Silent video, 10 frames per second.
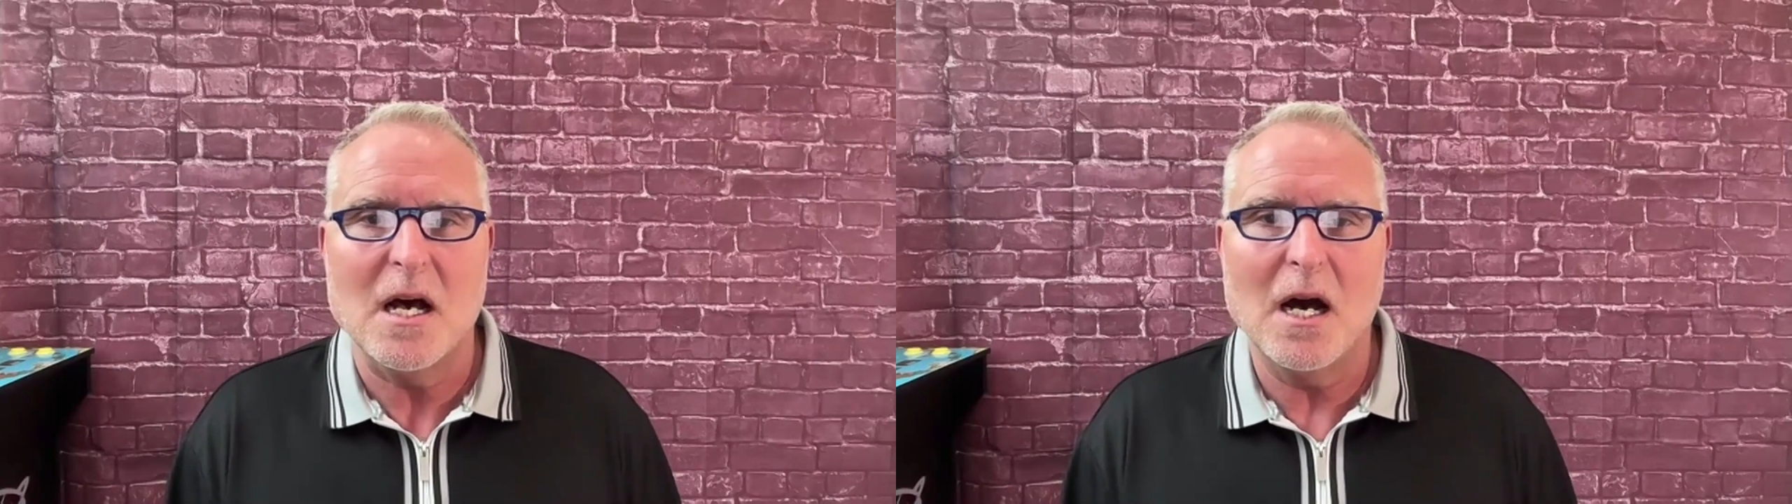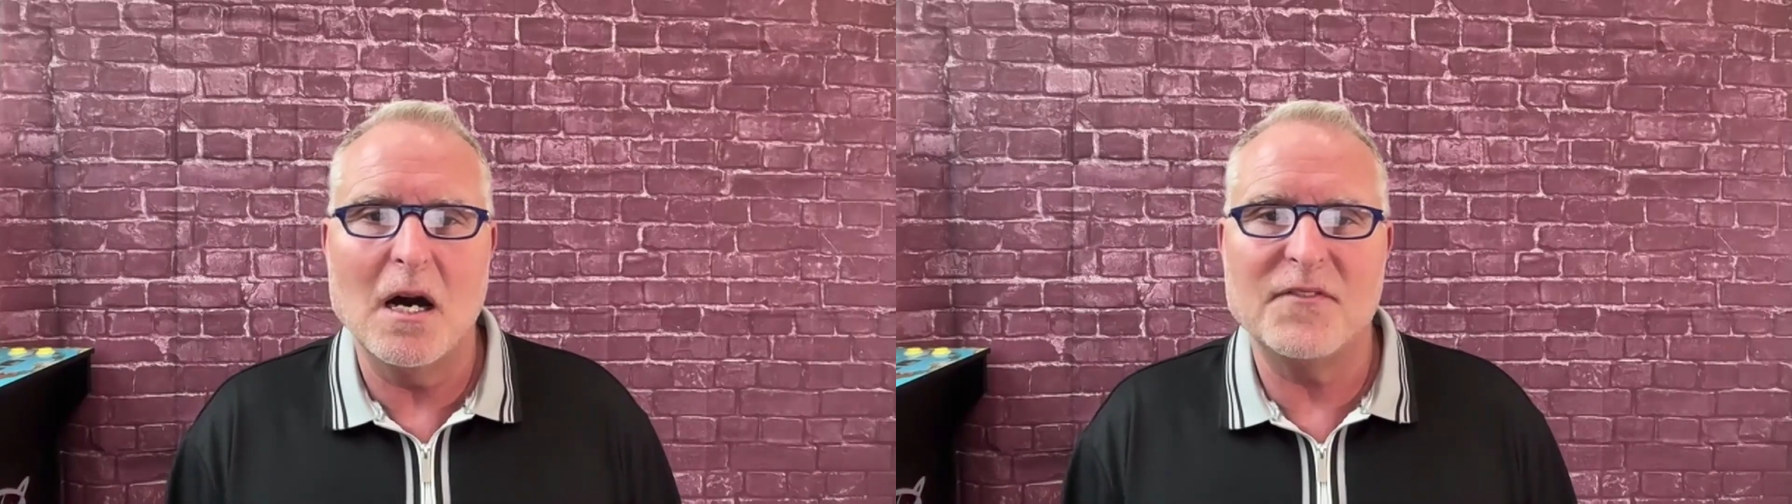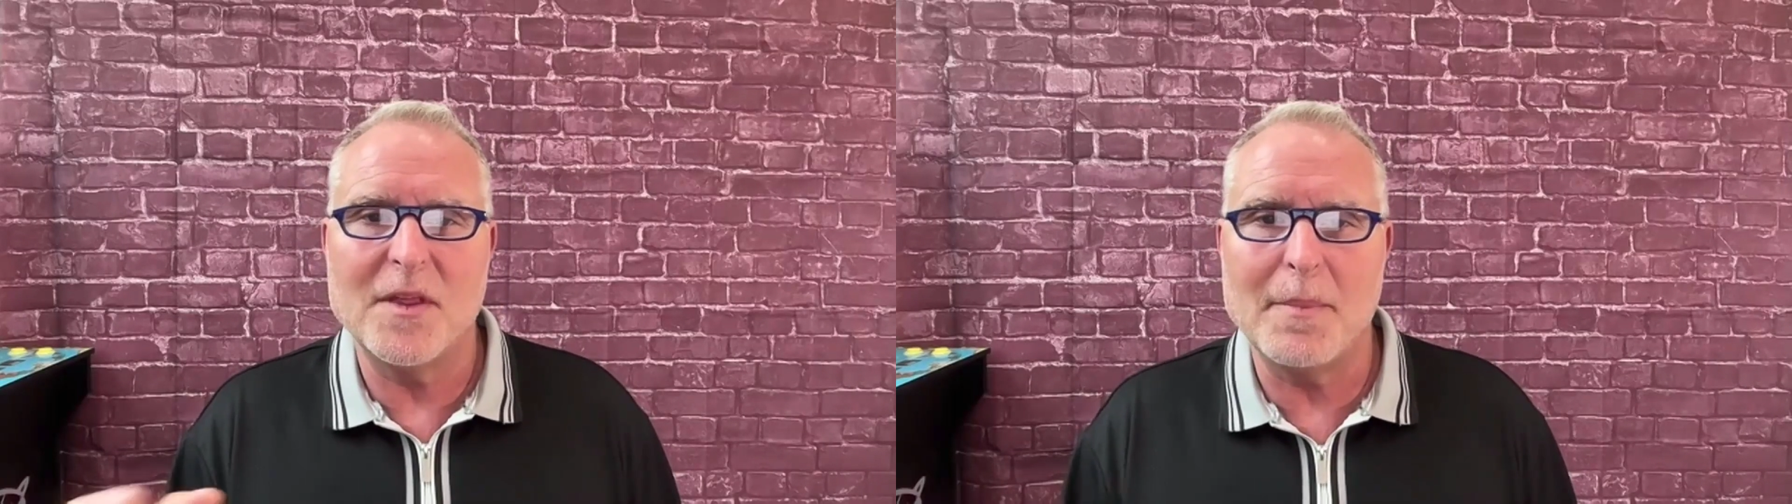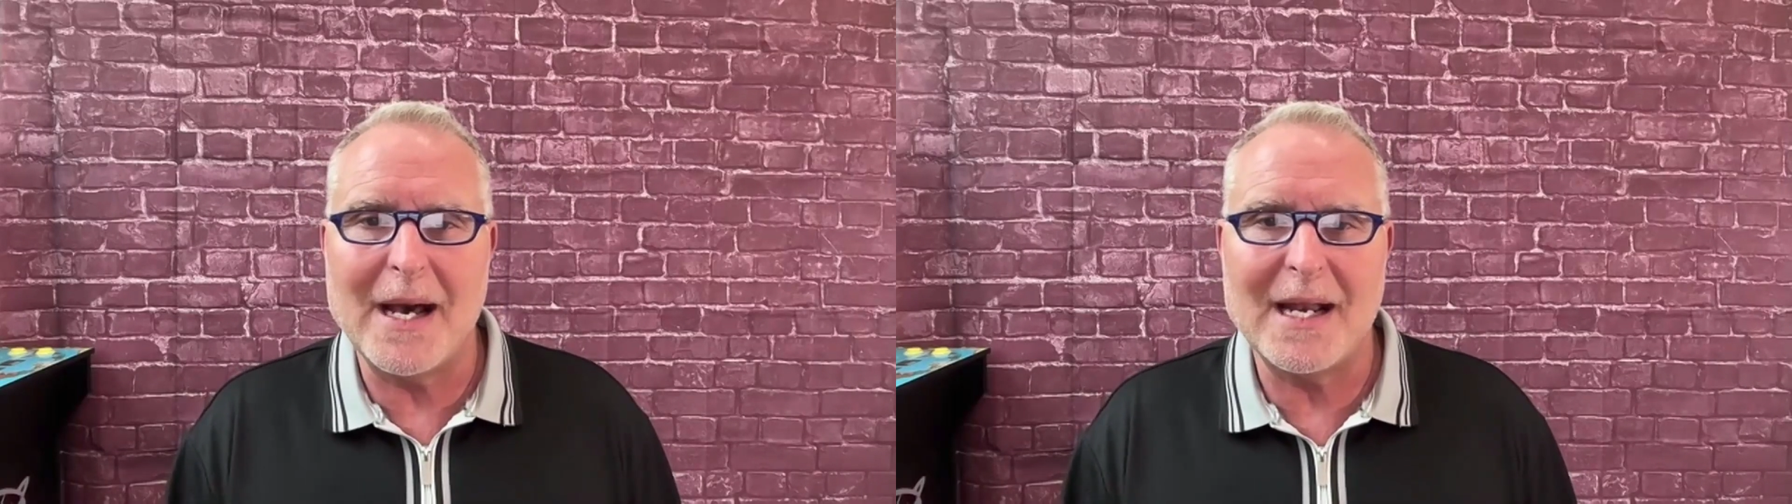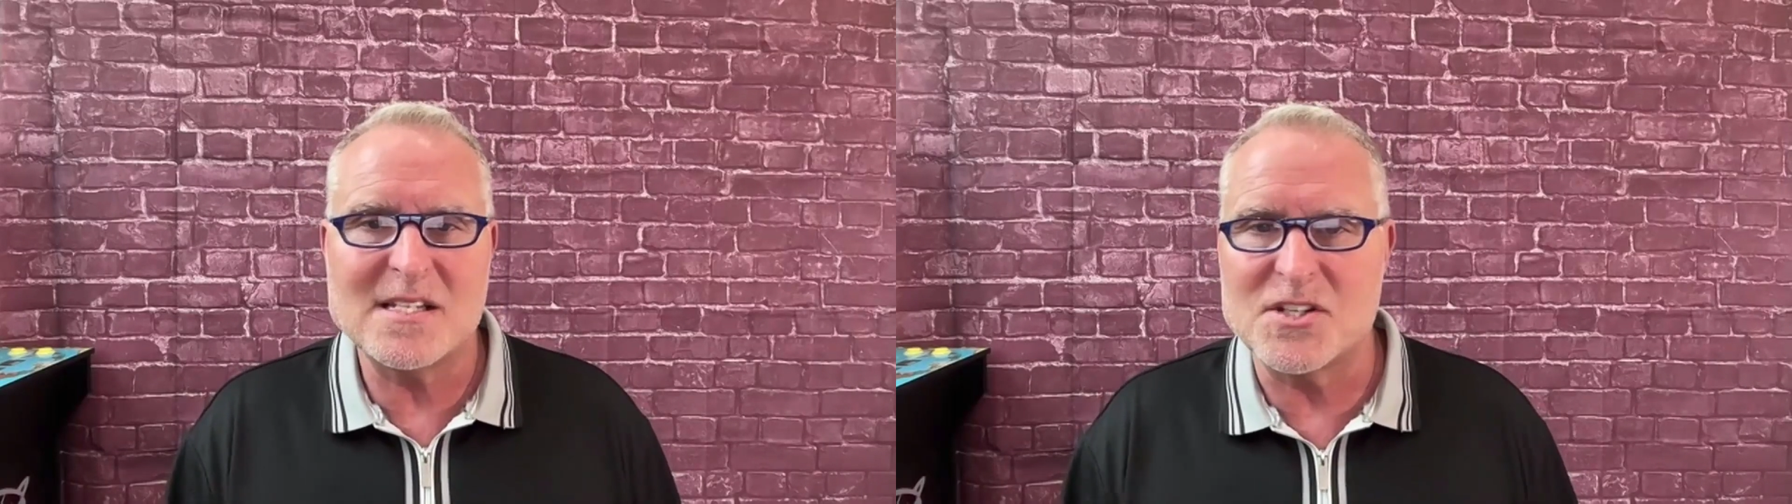of the
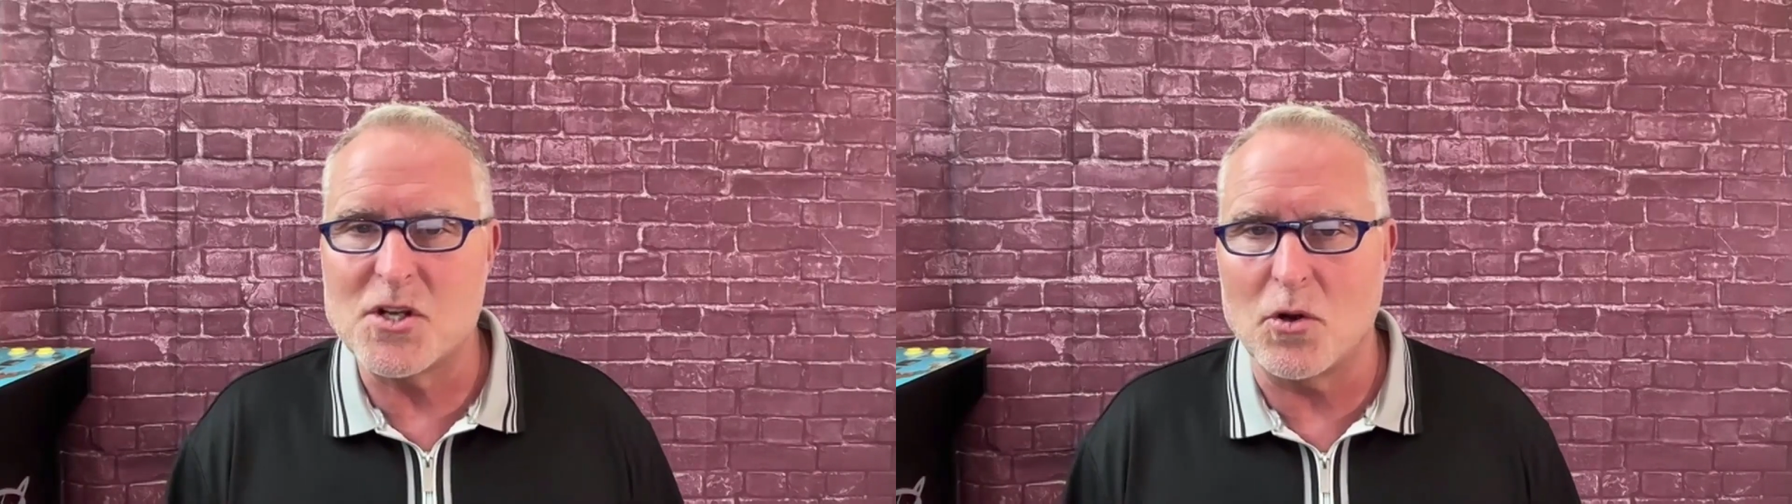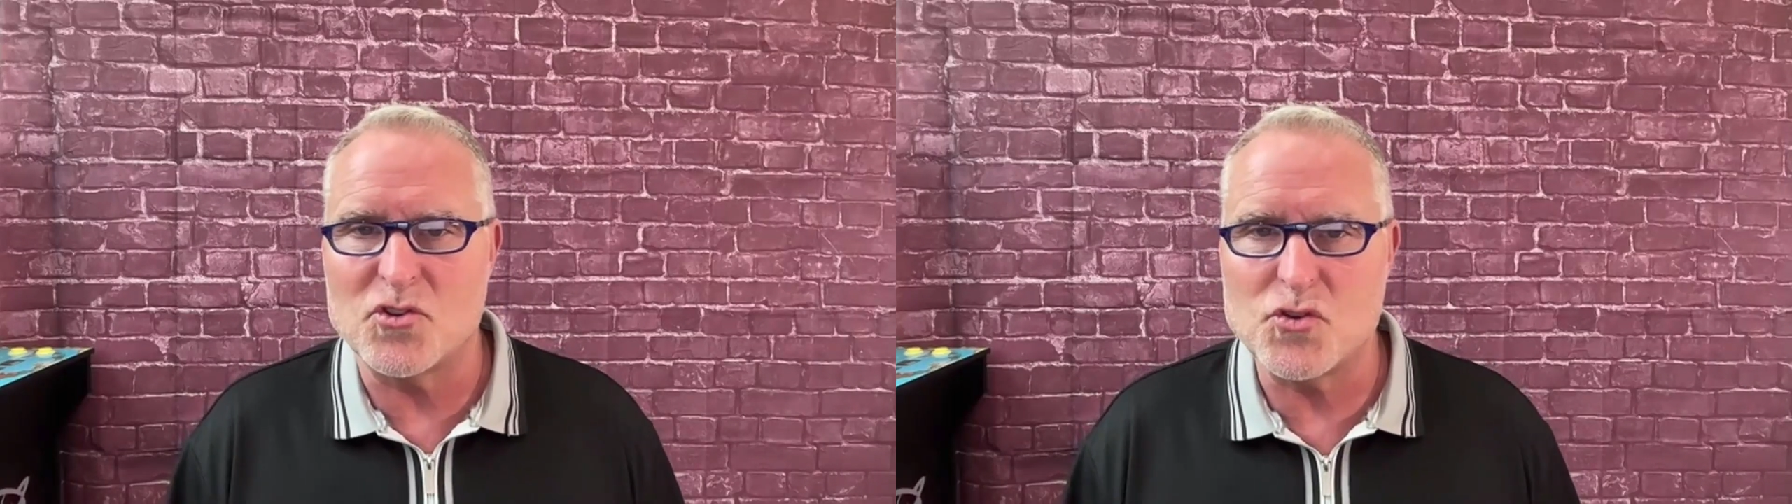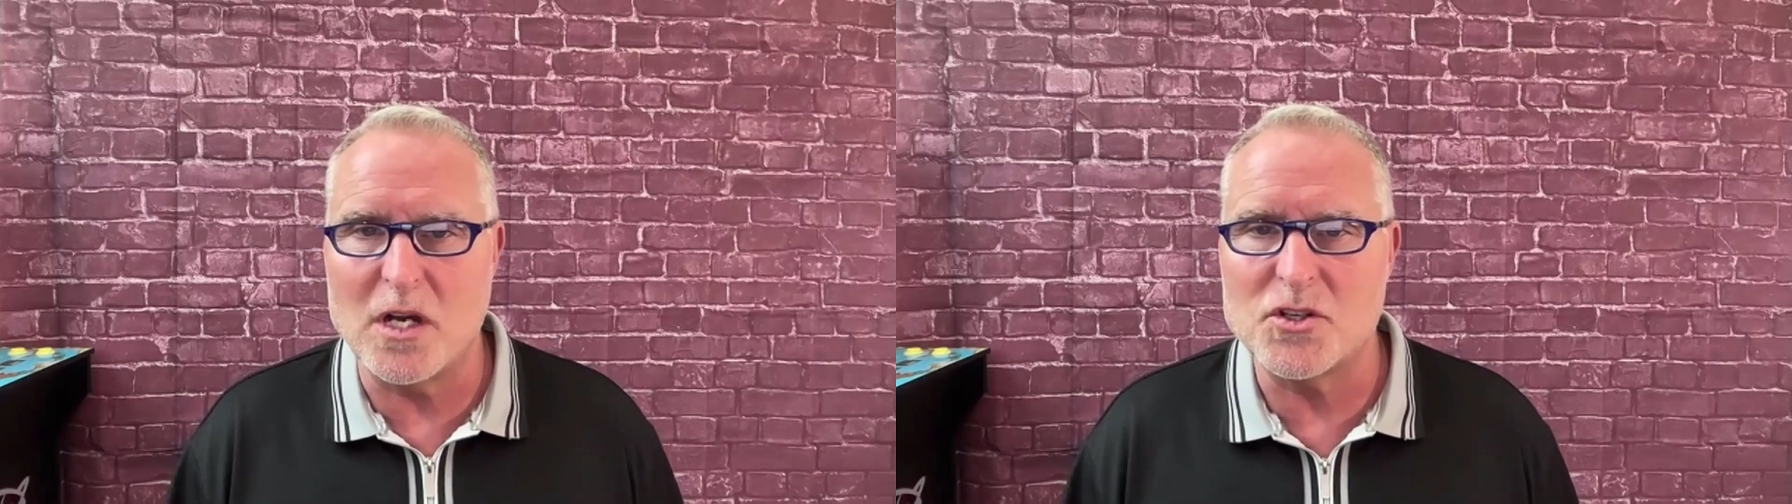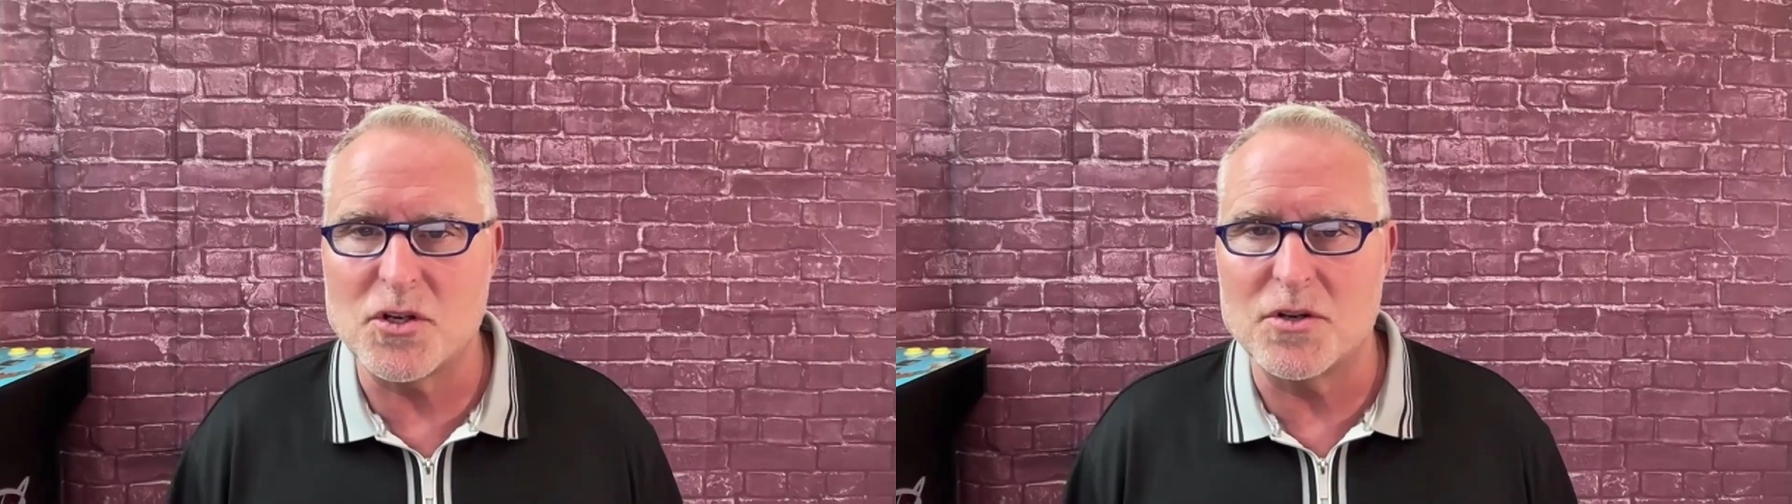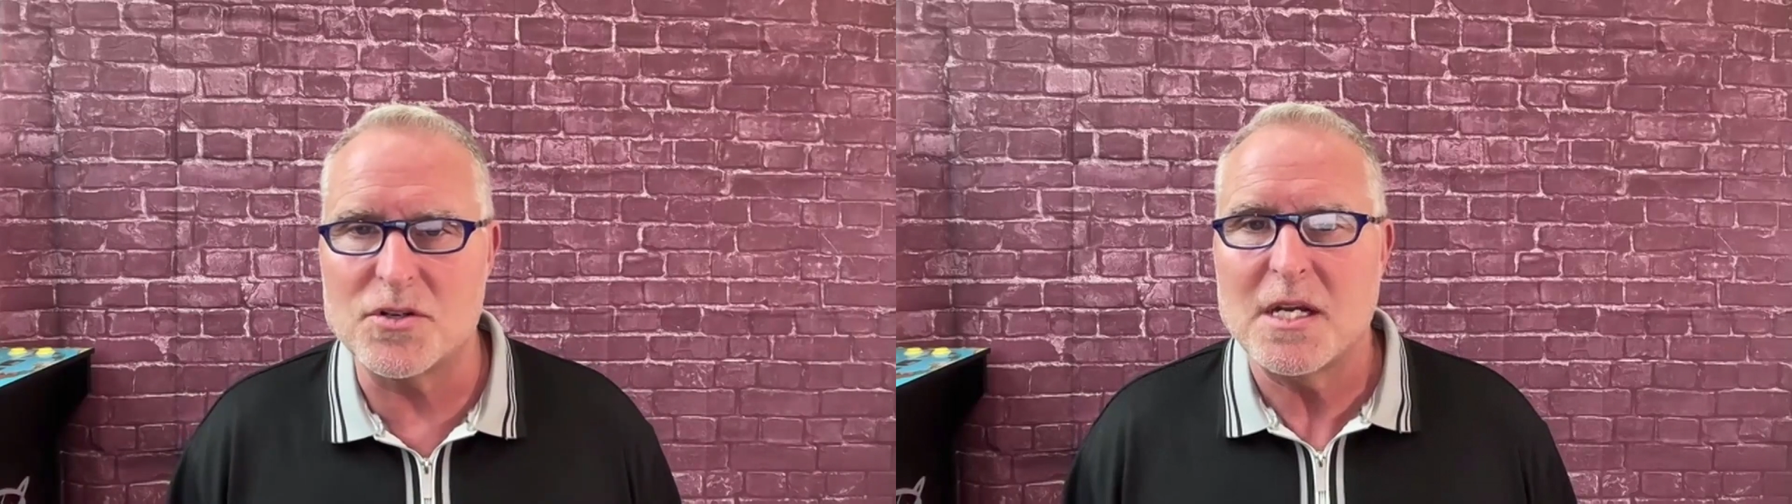body's internal
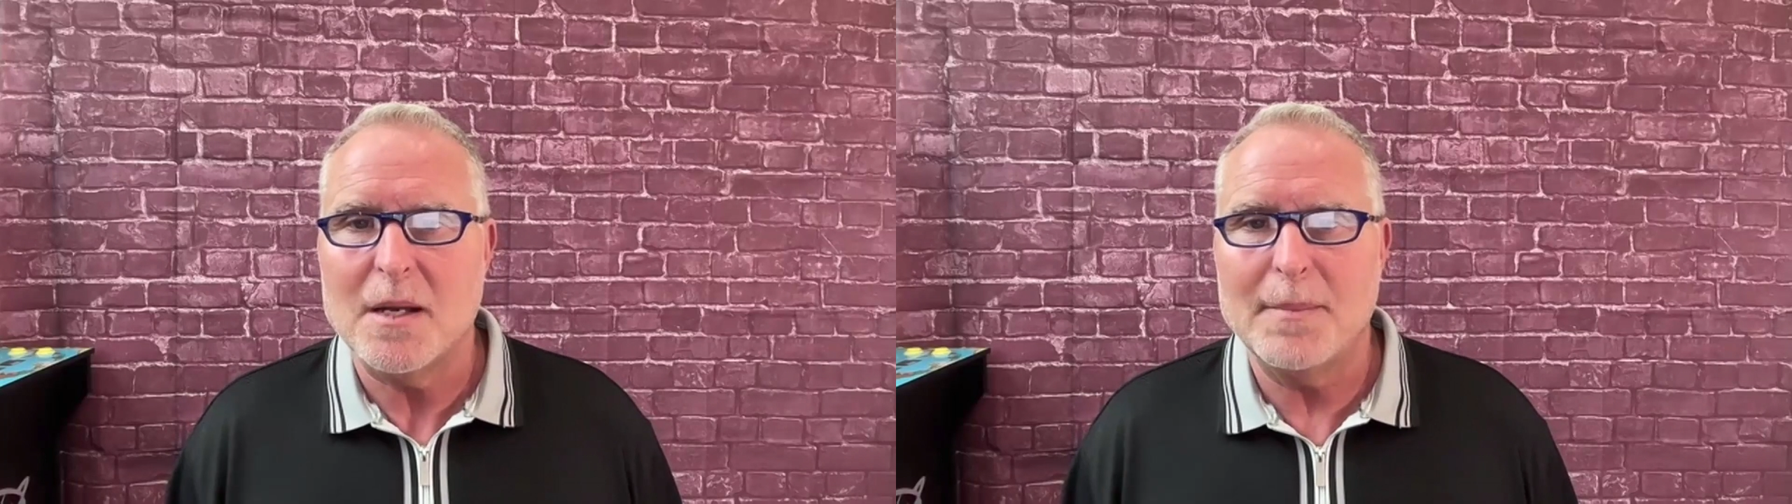structures,